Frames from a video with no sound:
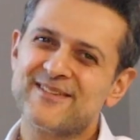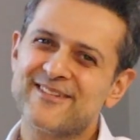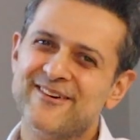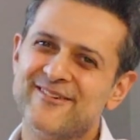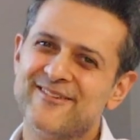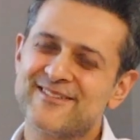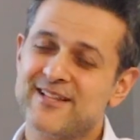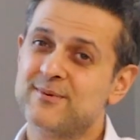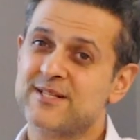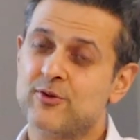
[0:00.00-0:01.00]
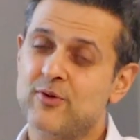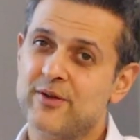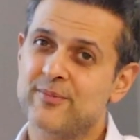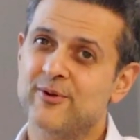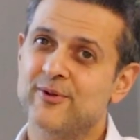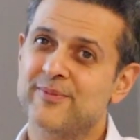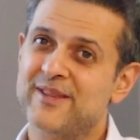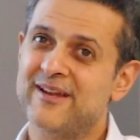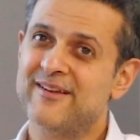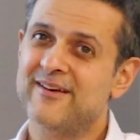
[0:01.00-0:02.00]
So that was incredible.
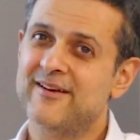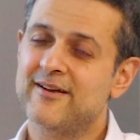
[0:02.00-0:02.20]
But then